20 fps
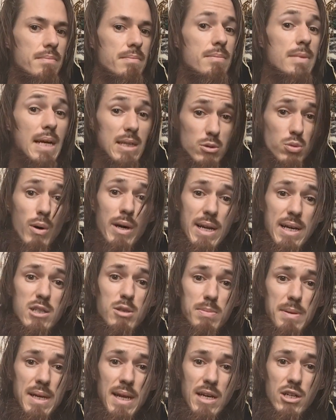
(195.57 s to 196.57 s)
That's one
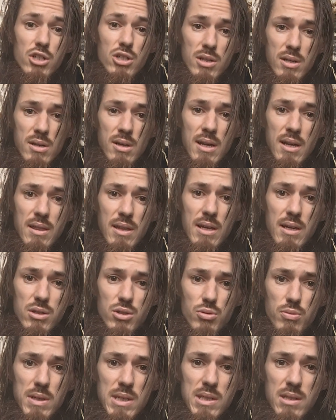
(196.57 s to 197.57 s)
explanation, and I think it's
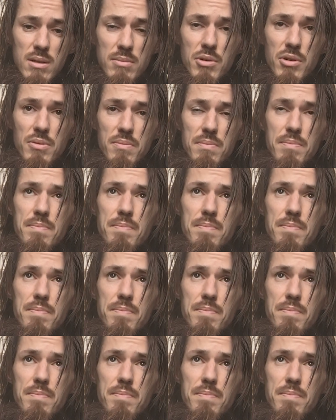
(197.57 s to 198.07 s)
reasonable.